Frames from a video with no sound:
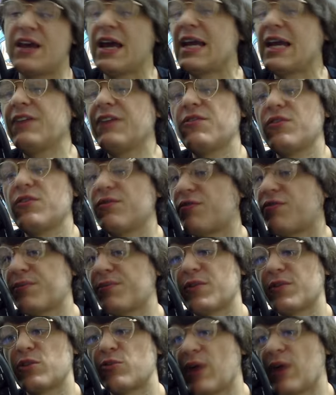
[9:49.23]
And even
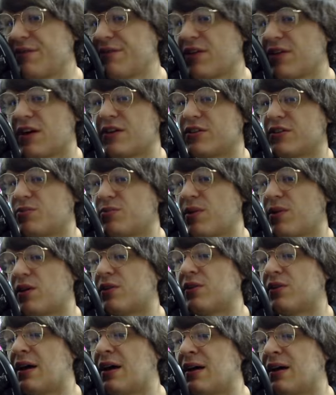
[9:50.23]
from the graveyard as
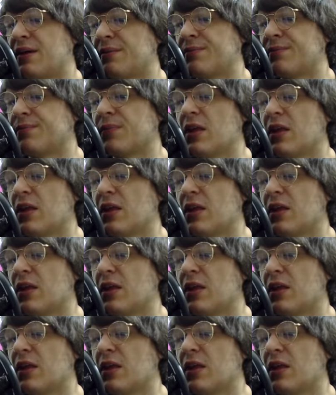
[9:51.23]
well.